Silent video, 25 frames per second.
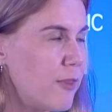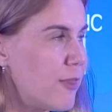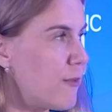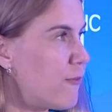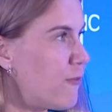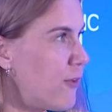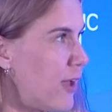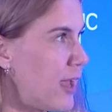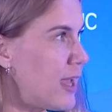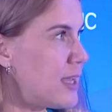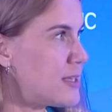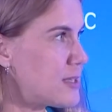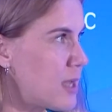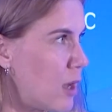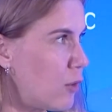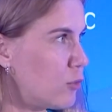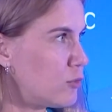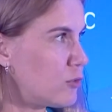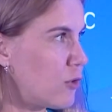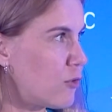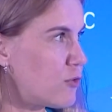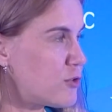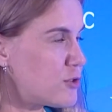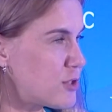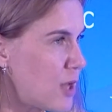the phase
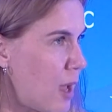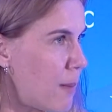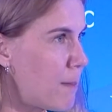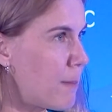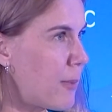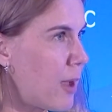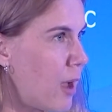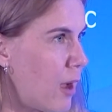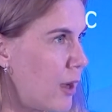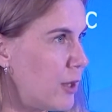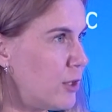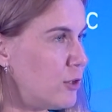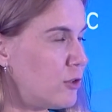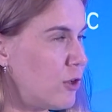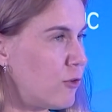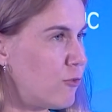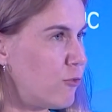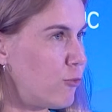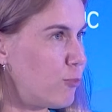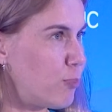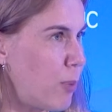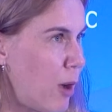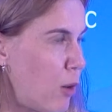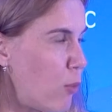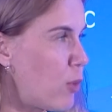out of some kind
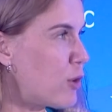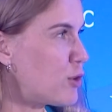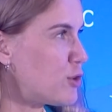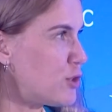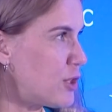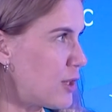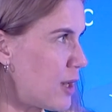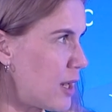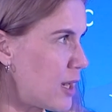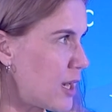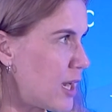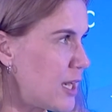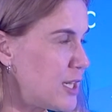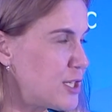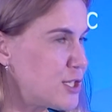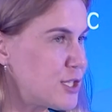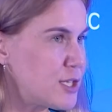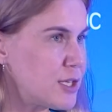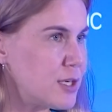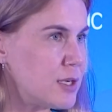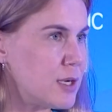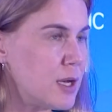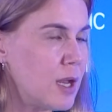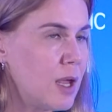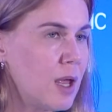of power
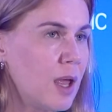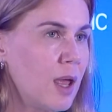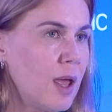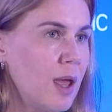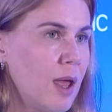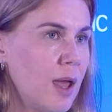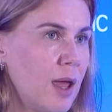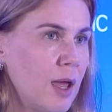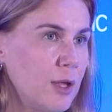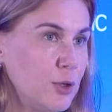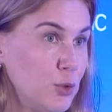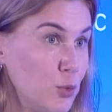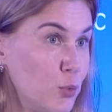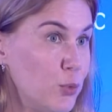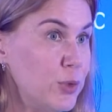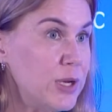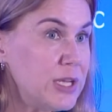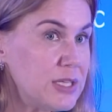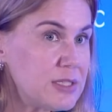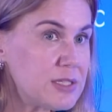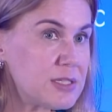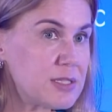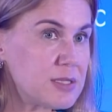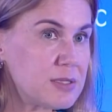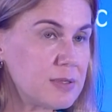generation
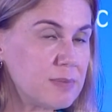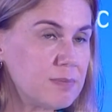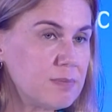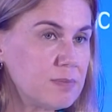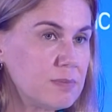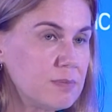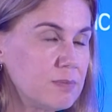units,